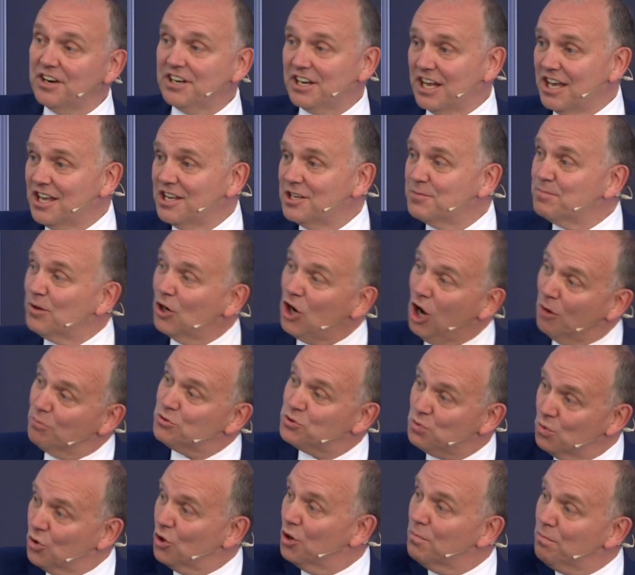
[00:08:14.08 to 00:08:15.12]
it is, becomes
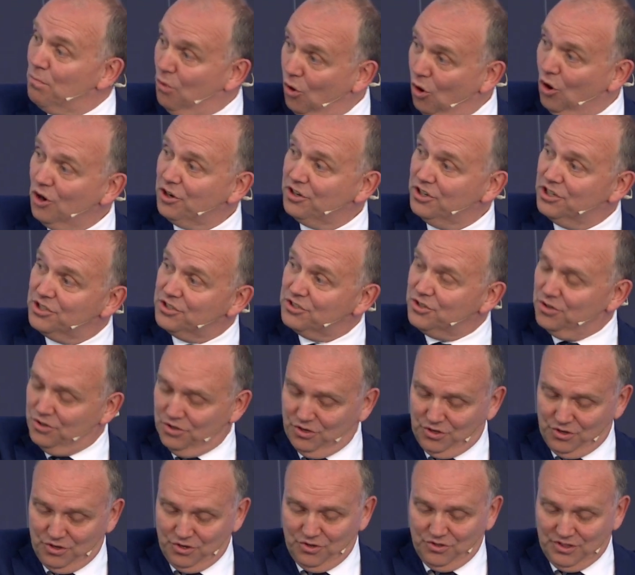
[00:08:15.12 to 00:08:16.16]
more important to
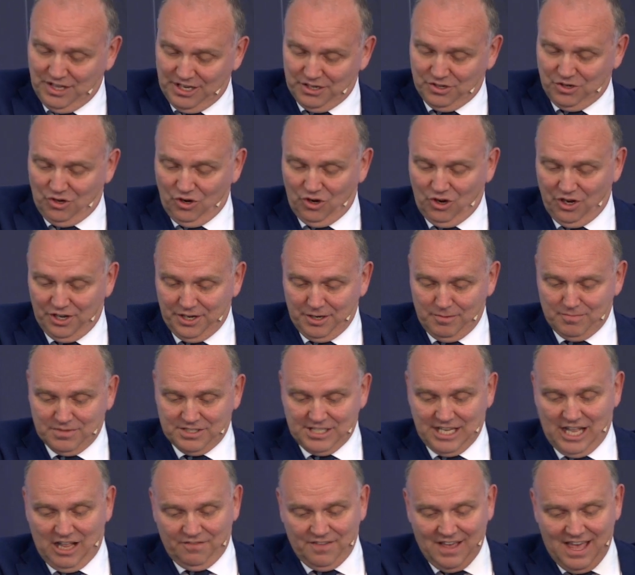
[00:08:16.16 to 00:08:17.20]
you than God
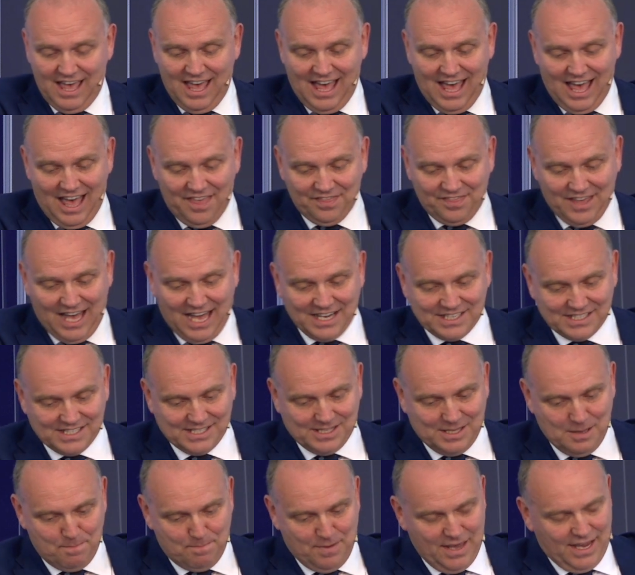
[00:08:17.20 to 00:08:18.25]
himself. And that's
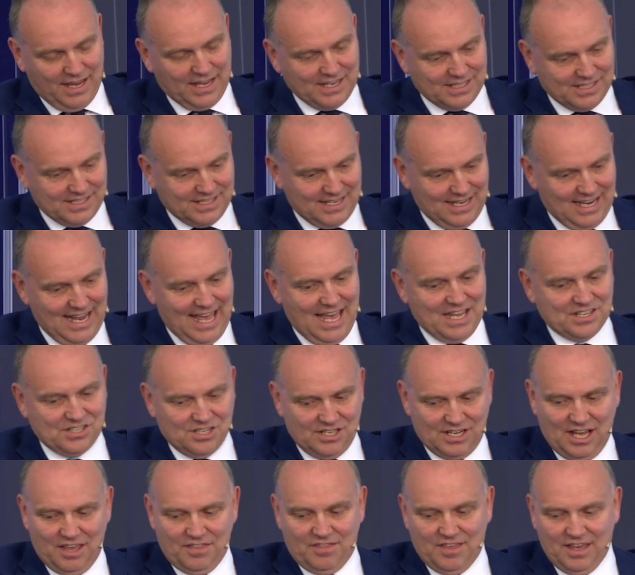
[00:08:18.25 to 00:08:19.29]
the biggest
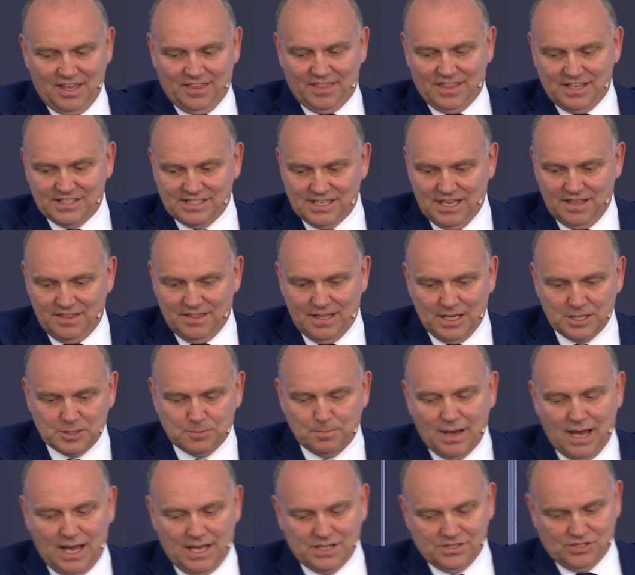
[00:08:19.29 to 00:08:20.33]
lesson, I think, that's in this
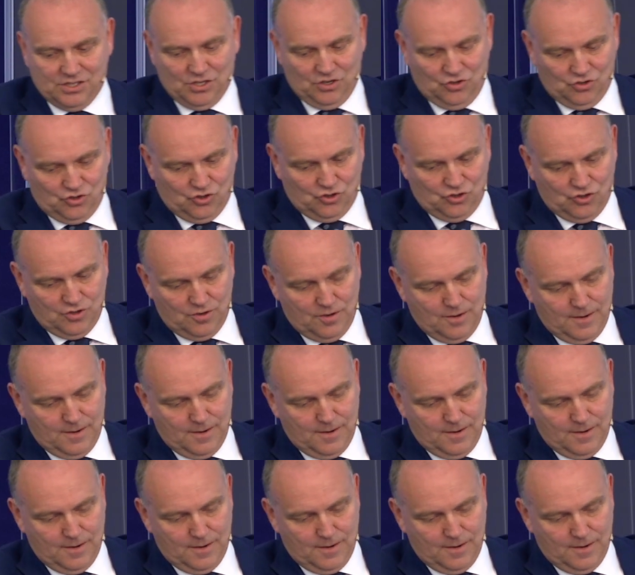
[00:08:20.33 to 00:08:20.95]
passage.